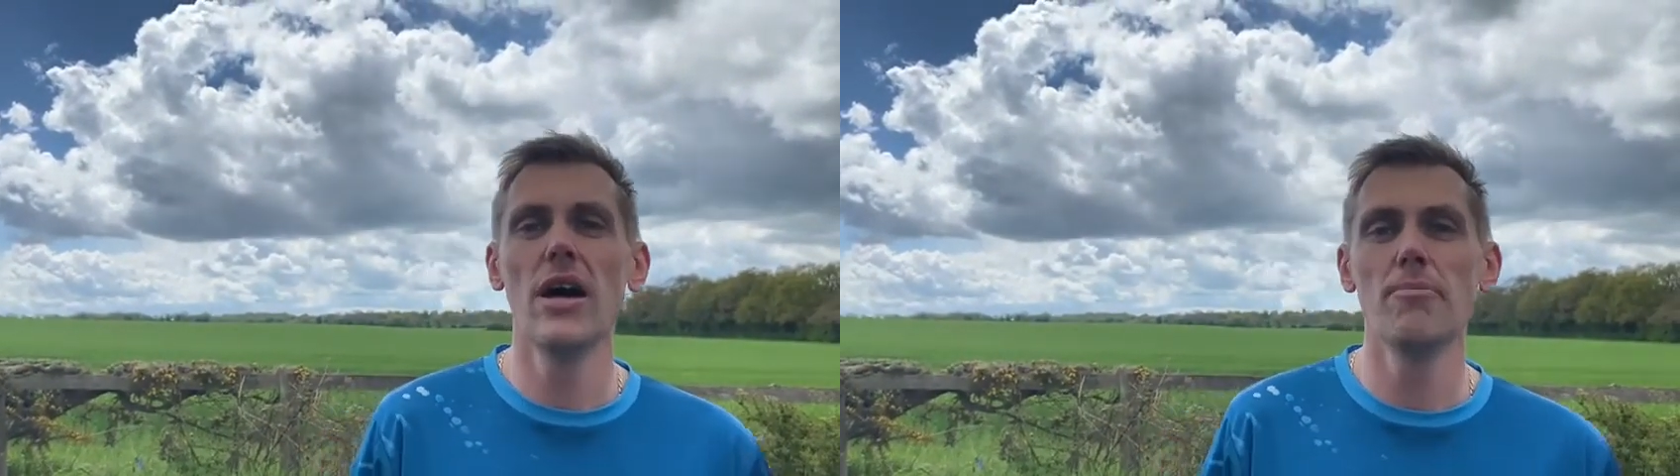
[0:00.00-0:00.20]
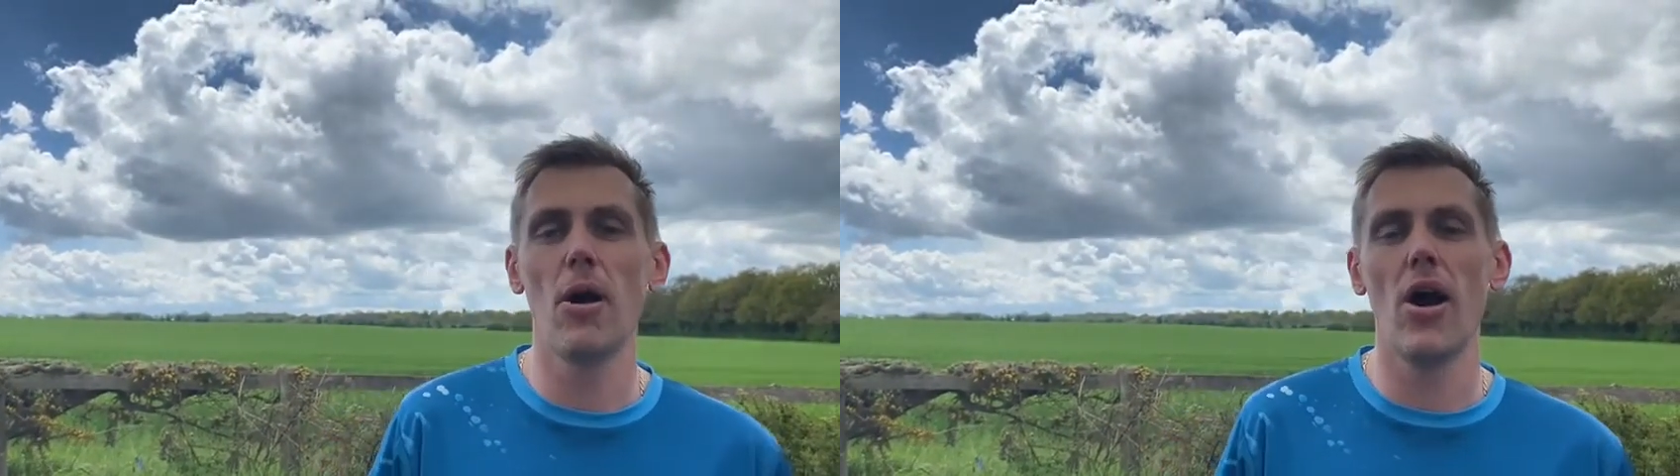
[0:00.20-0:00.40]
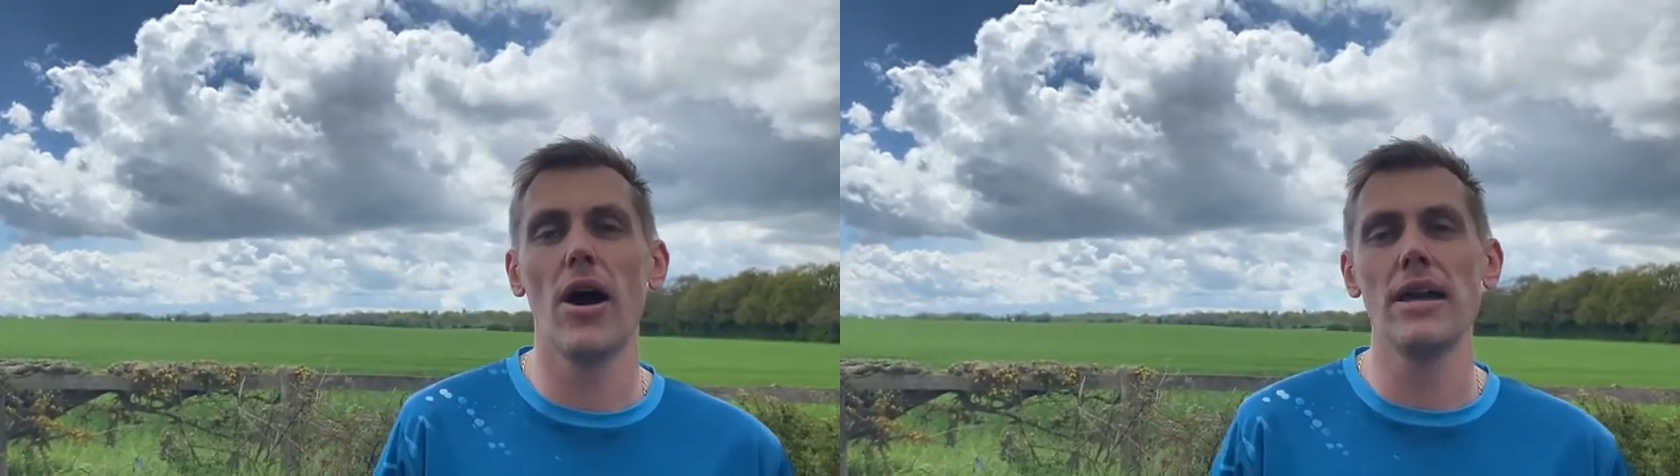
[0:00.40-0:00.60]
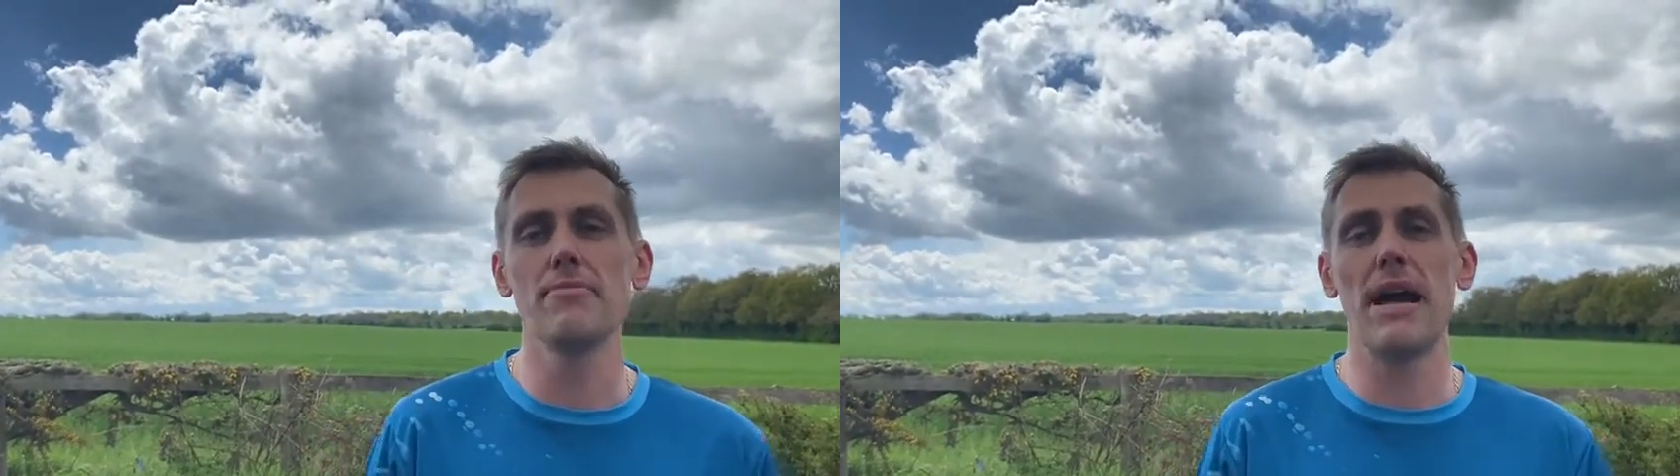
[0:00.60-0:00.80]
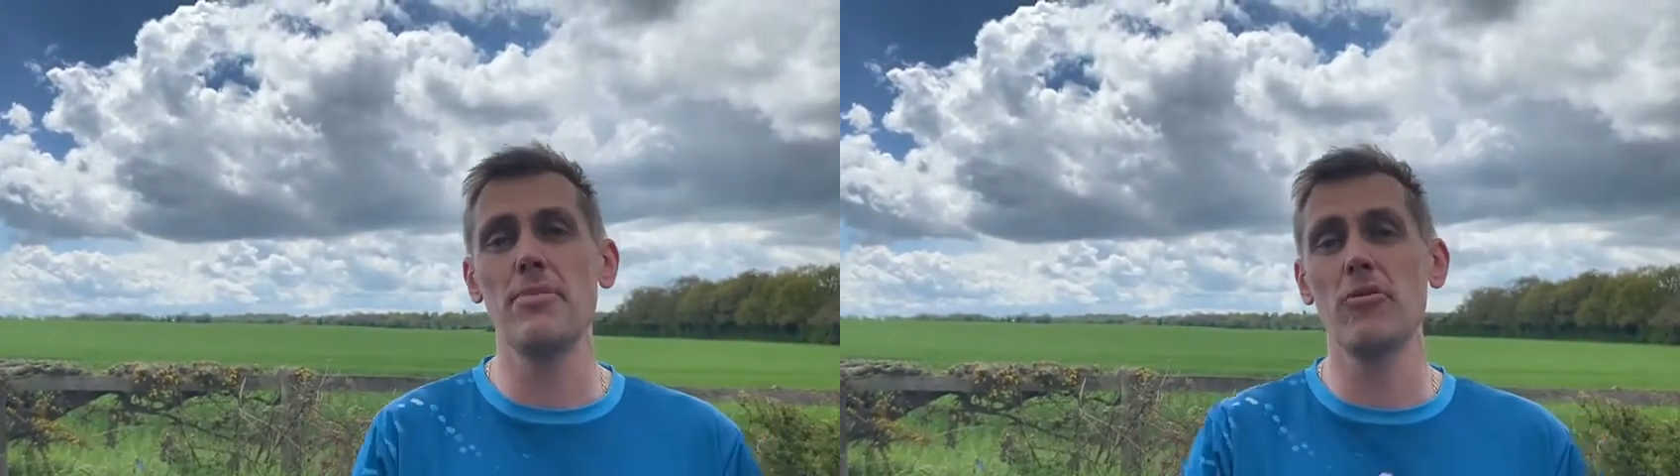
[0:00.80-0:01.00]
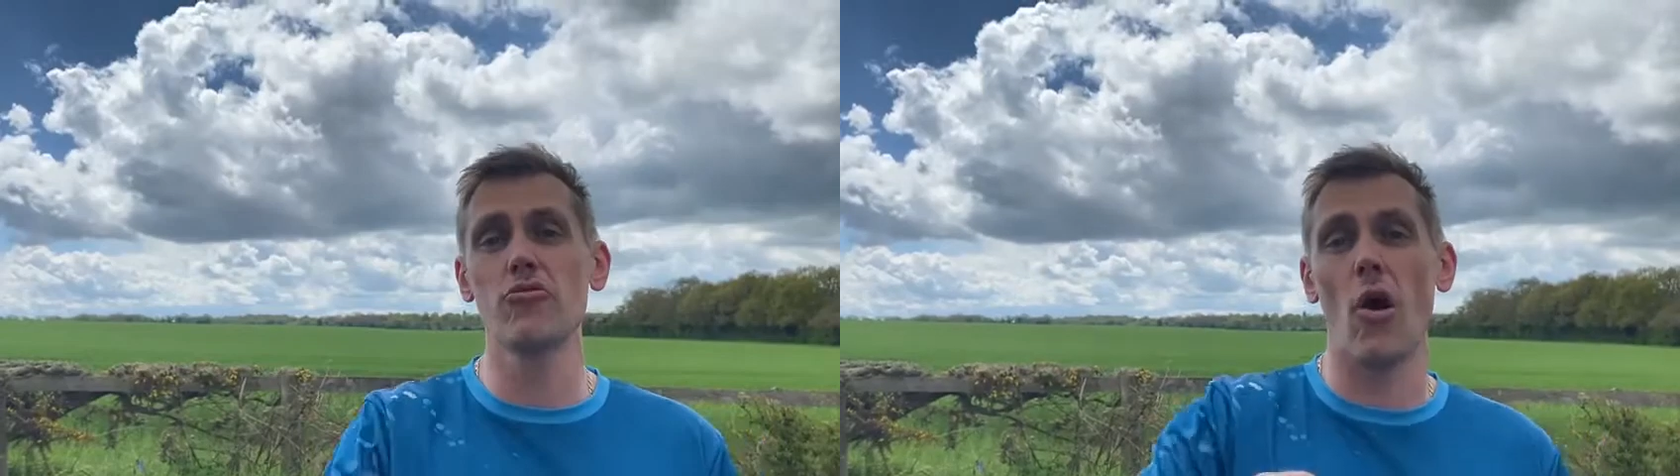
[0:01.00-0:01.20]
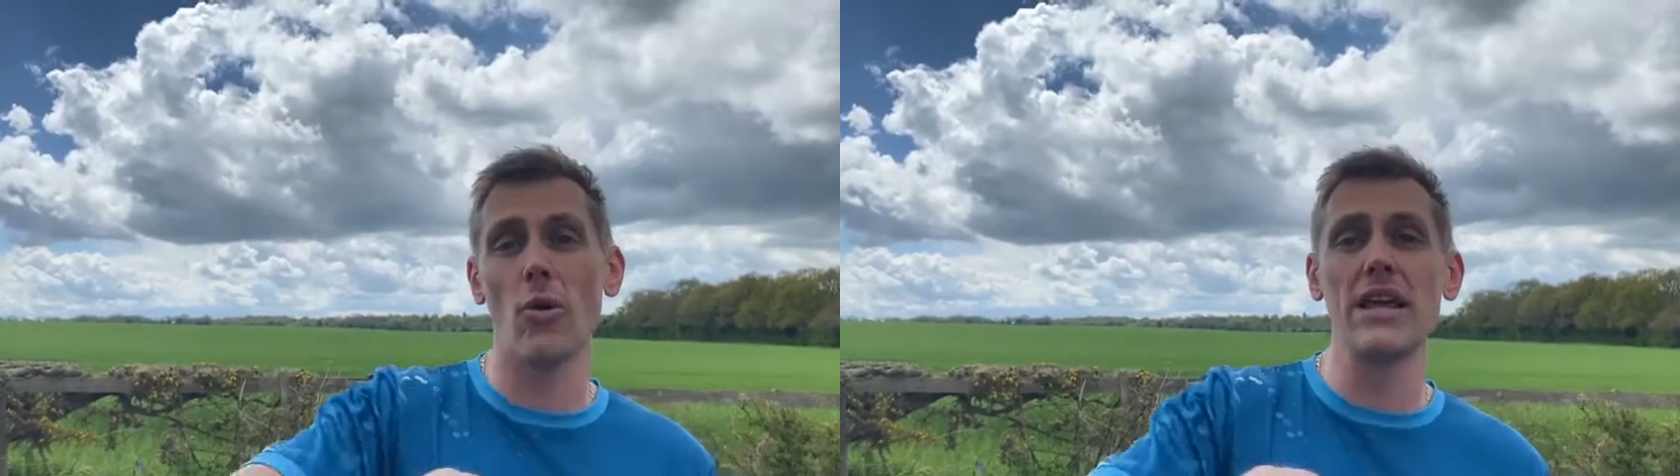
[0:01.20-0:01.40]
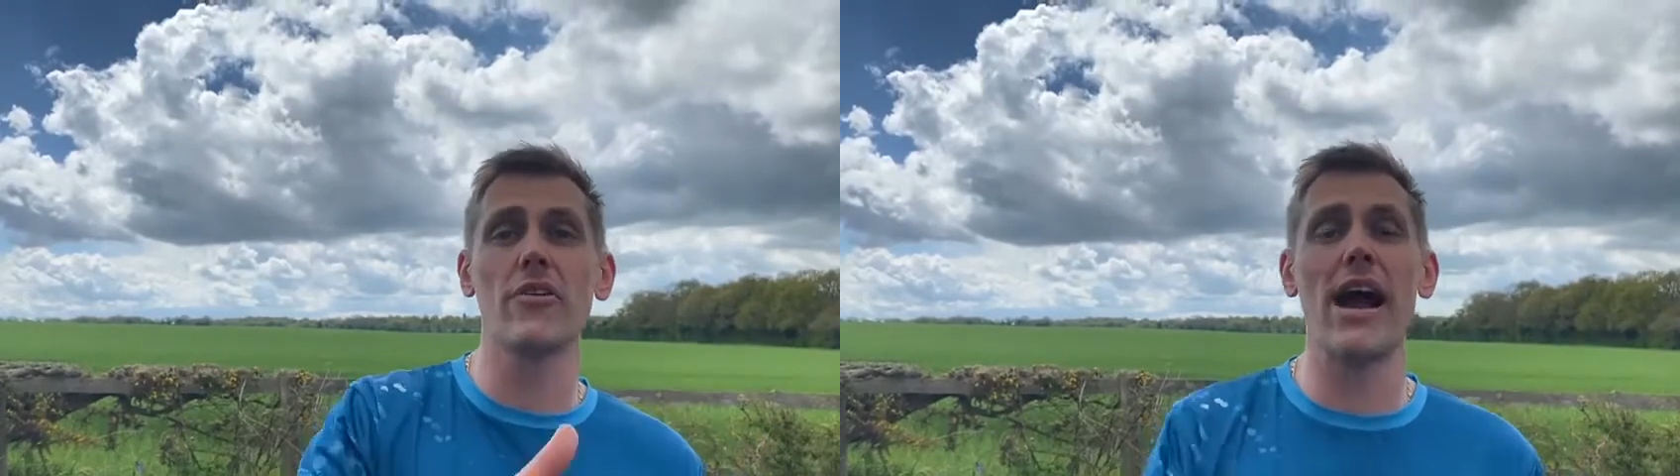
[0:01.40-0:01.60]
by maybe
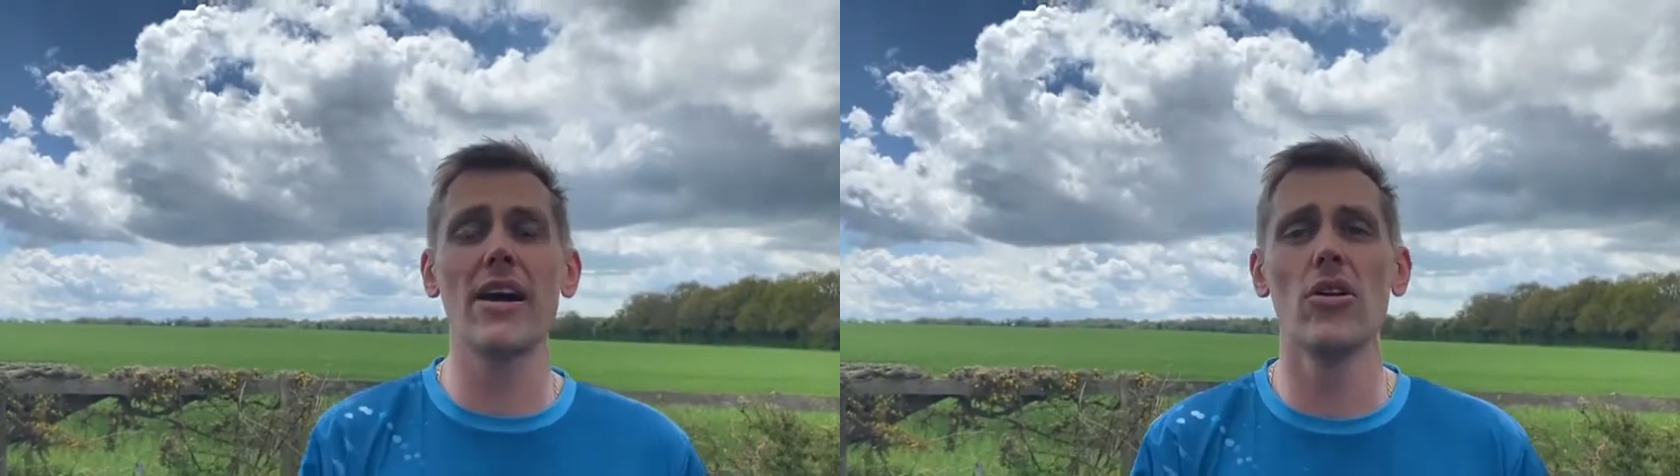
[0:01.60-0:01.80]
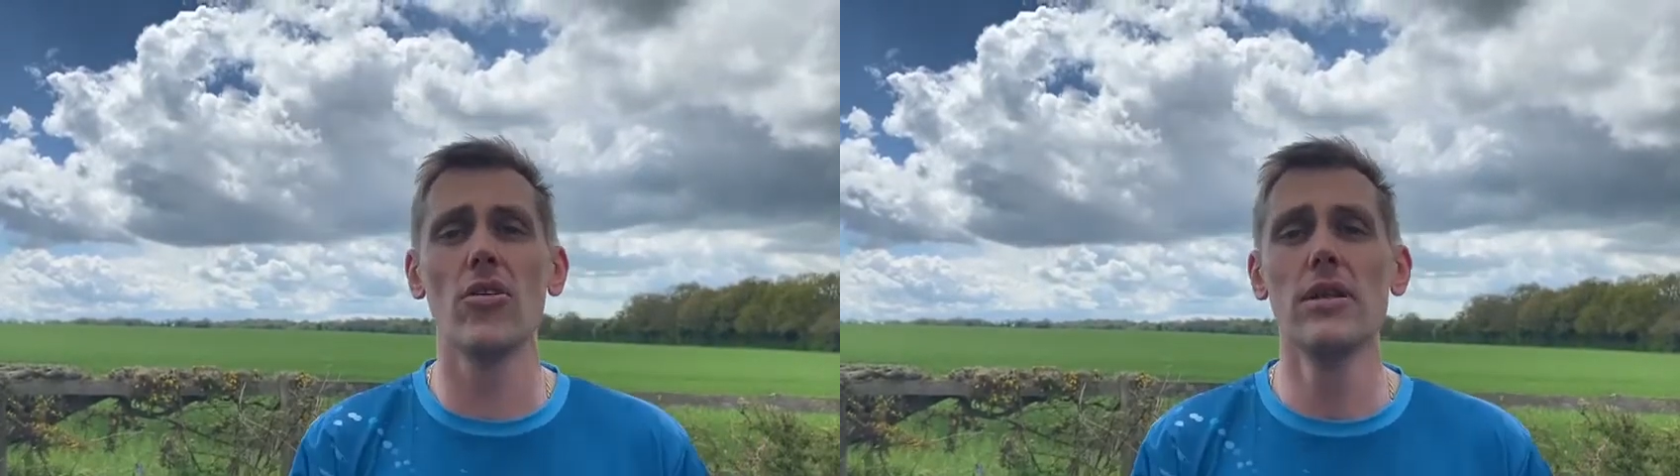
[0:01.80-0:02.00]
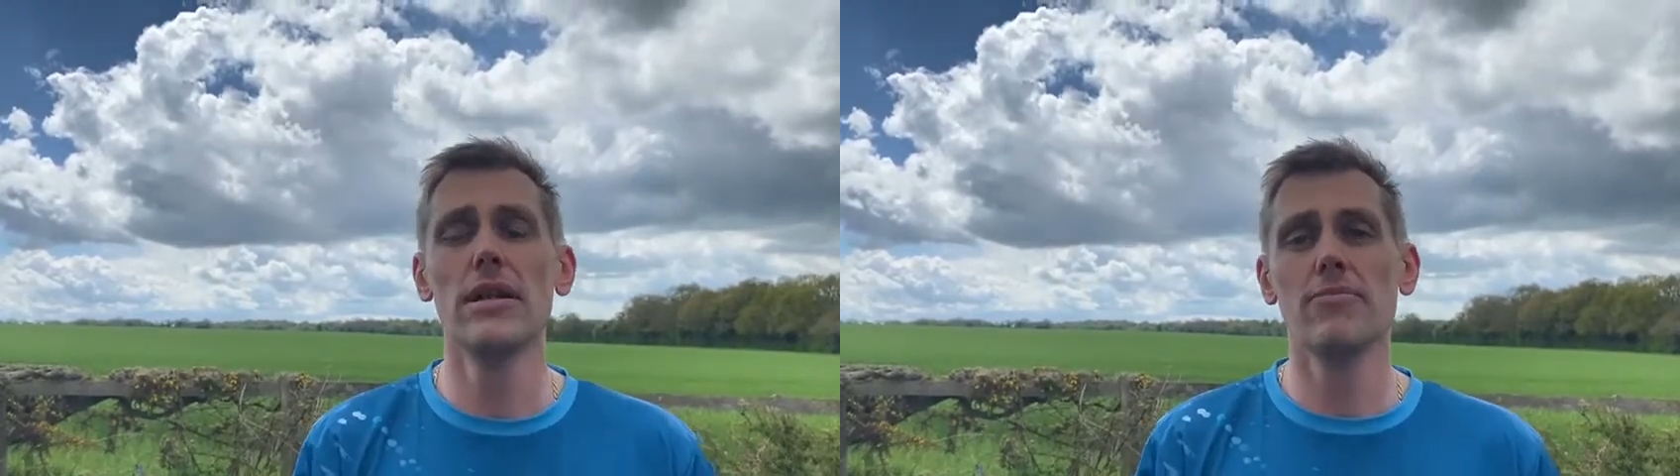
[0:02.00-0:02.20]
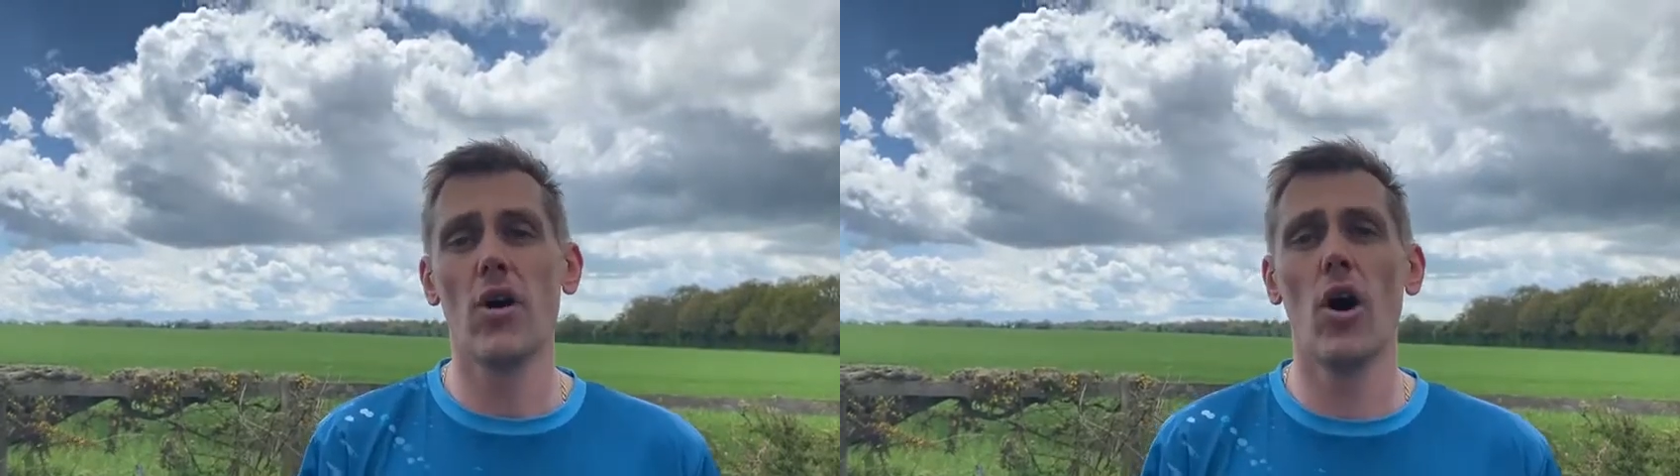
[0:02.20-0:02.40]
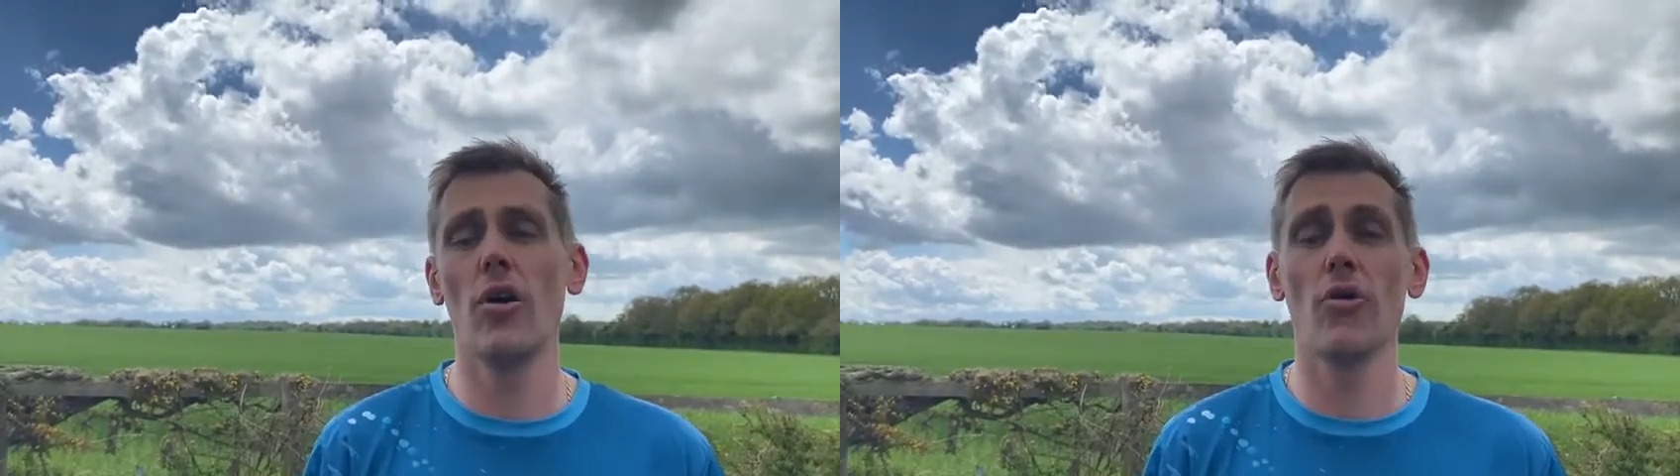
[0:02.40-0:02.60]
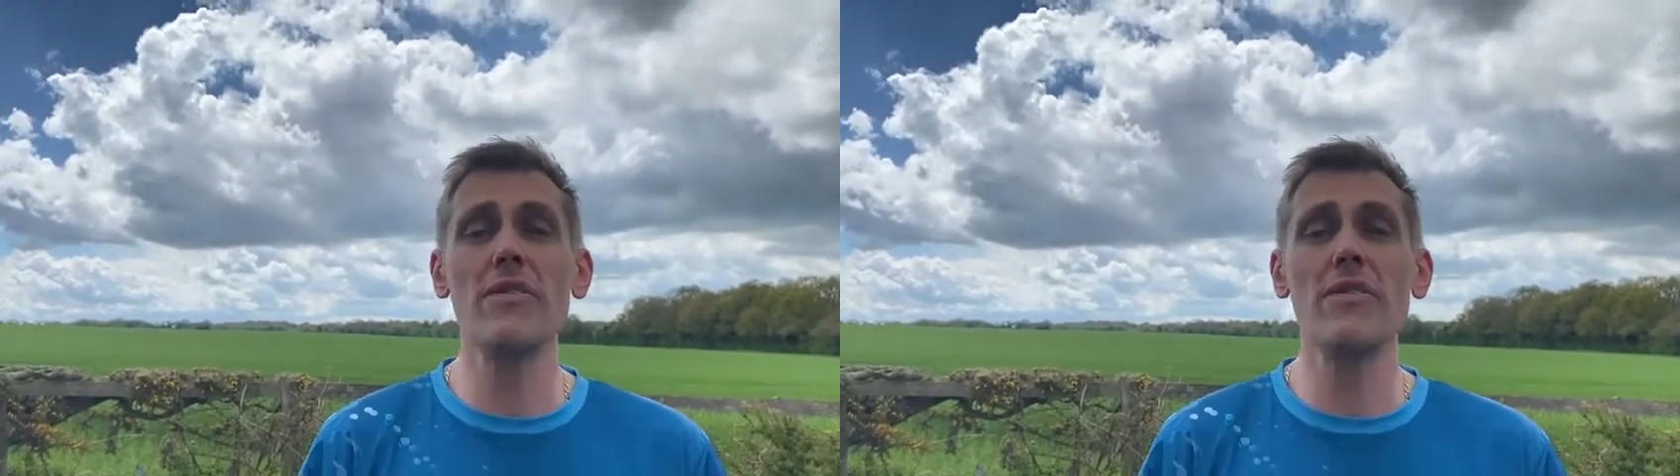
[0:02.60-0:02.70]
rolling your ankle or